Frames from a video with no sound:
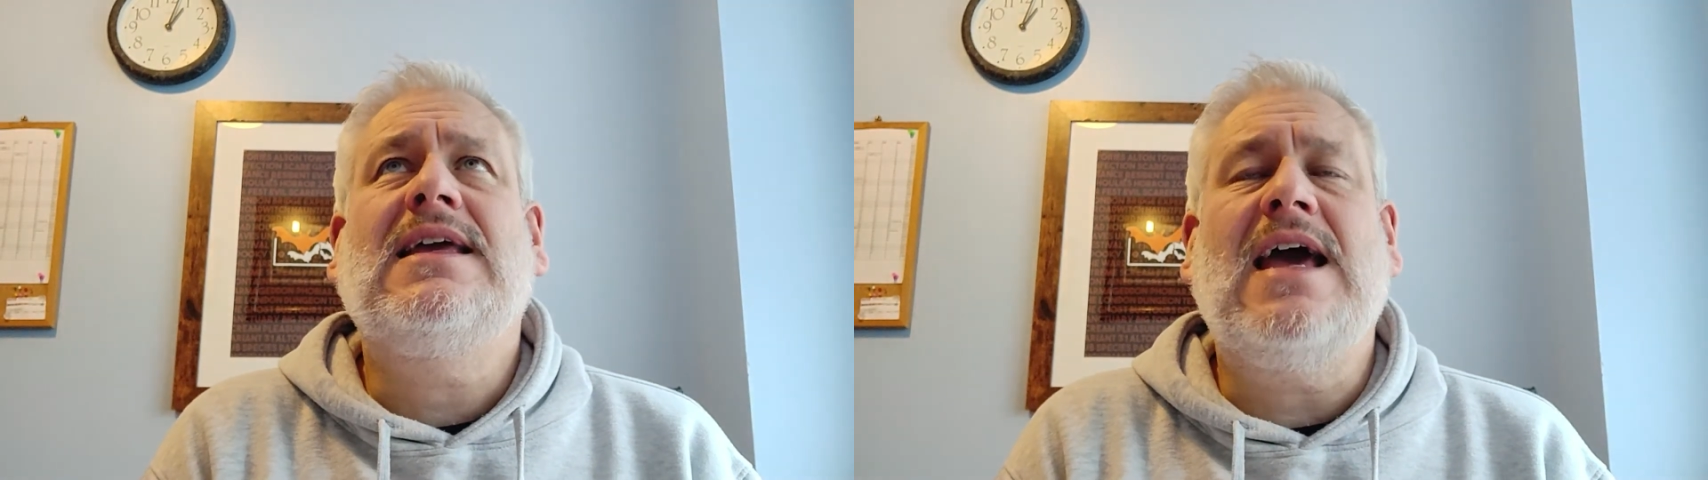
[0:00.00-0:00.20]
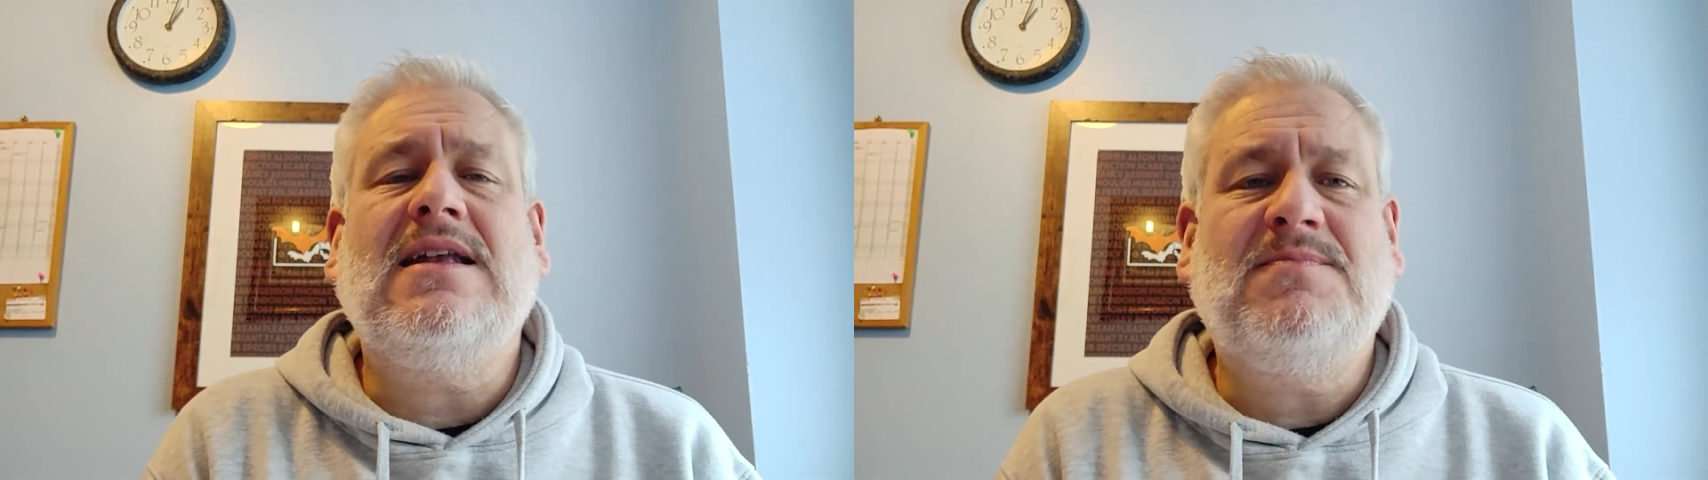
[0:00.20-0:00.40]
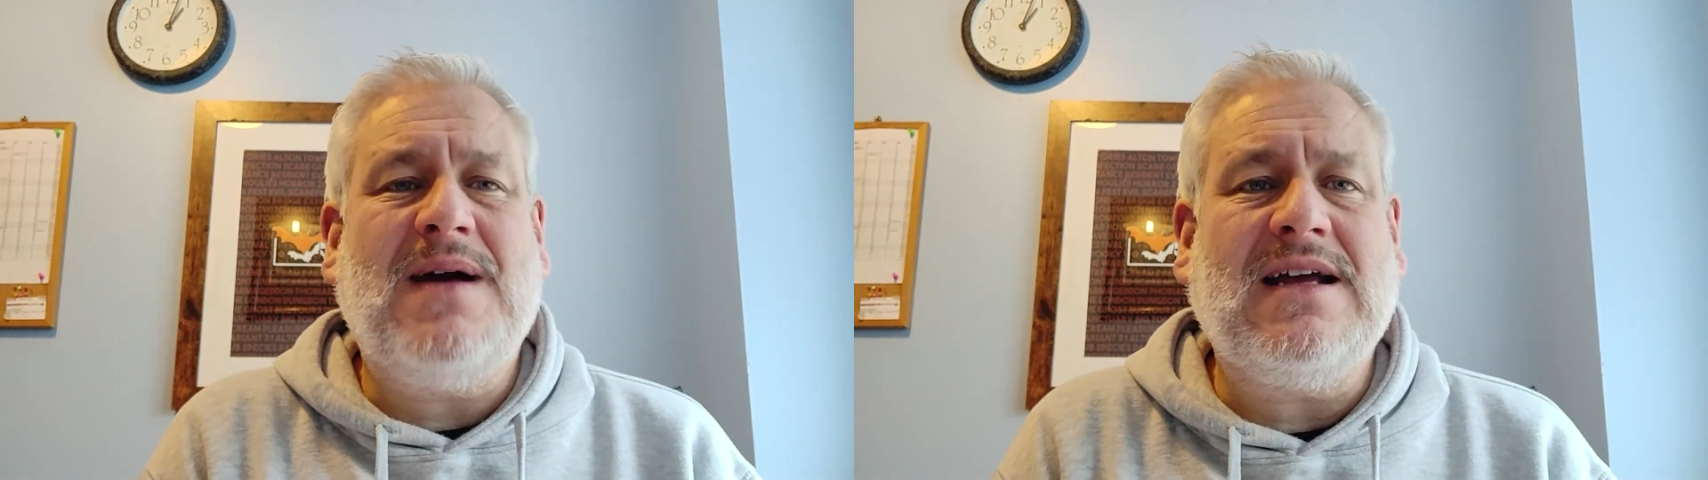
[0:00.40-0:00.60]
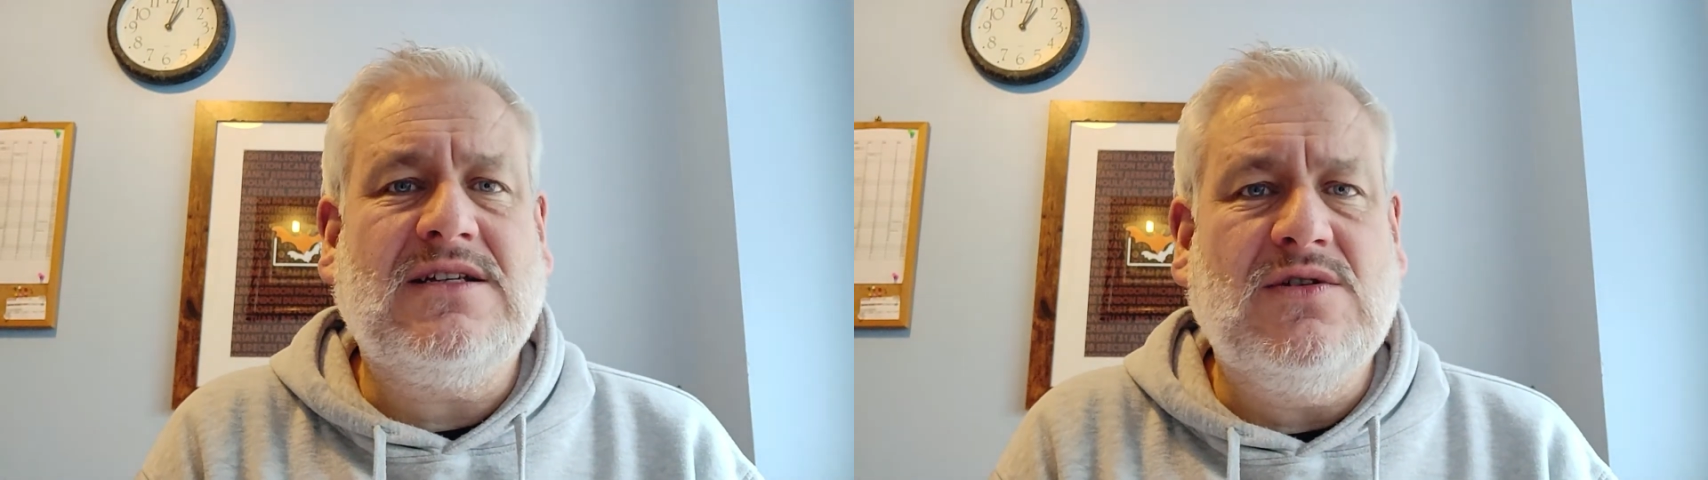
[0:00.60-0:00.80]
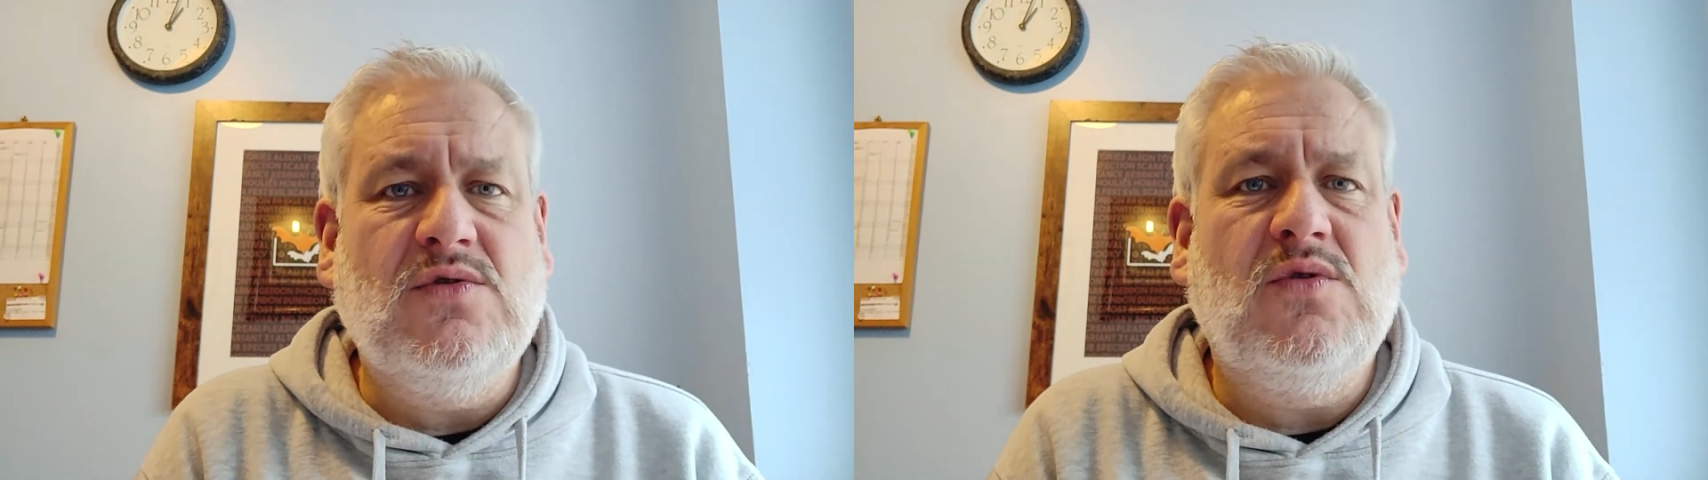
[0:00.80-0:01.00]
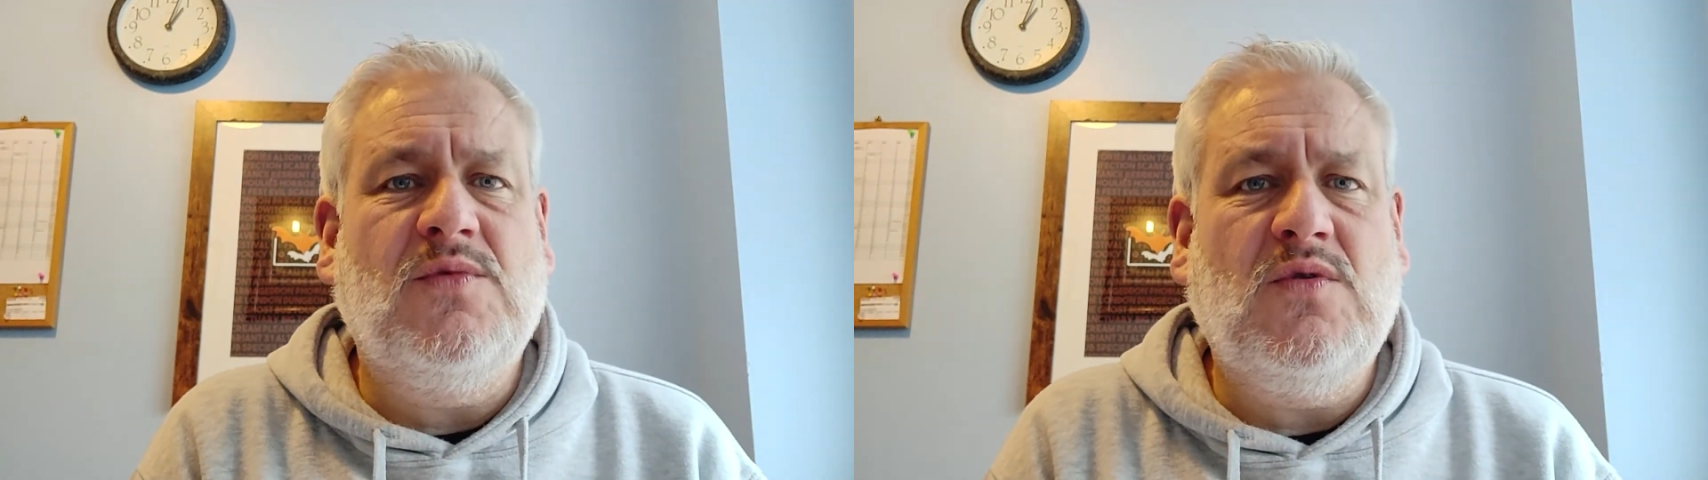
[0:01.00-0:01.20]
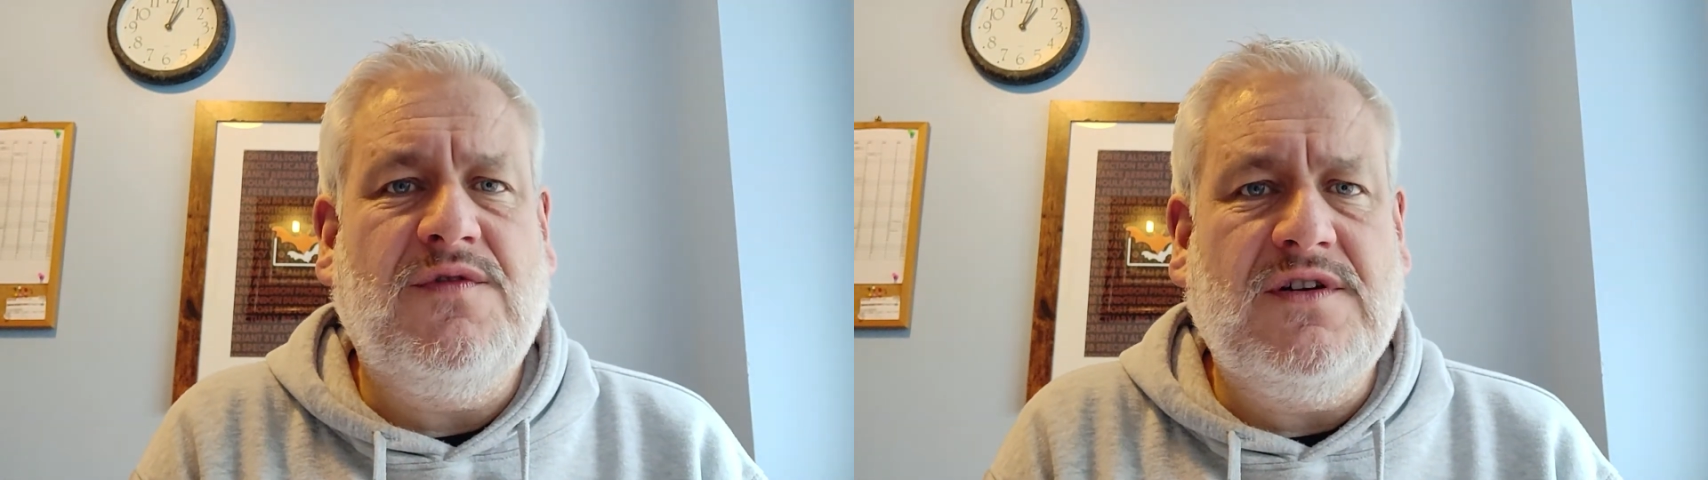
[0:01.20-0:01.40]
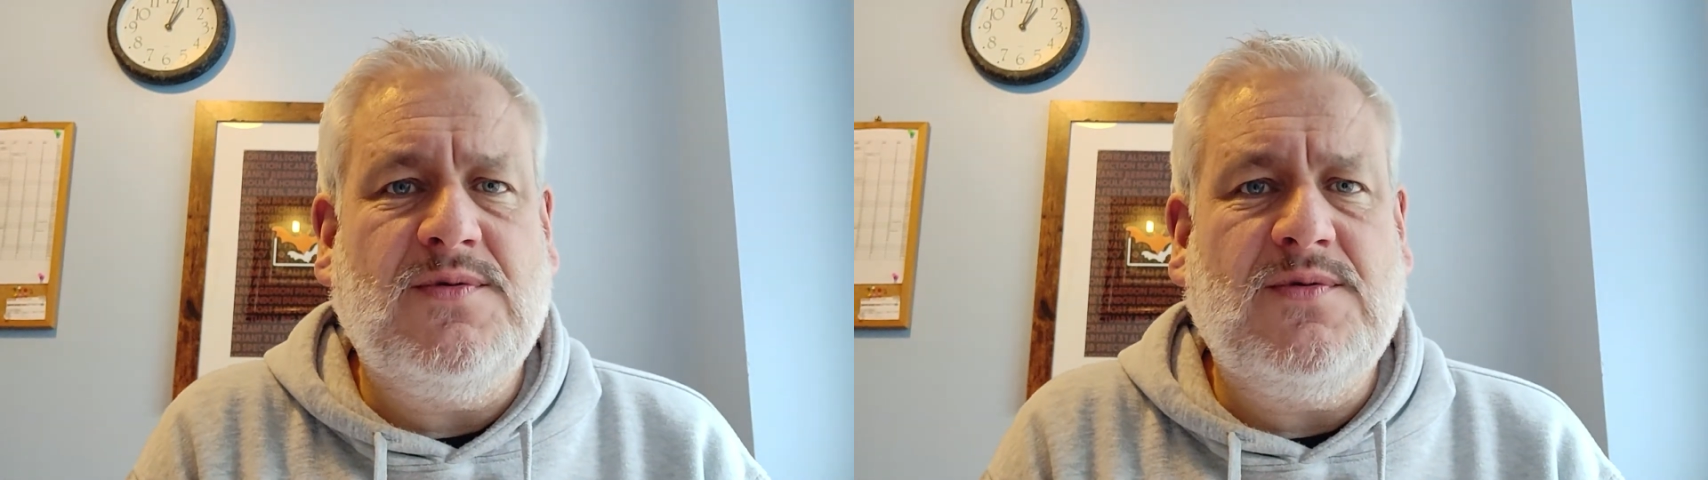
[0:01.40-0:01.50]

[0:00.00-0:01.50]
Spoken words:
get back to normal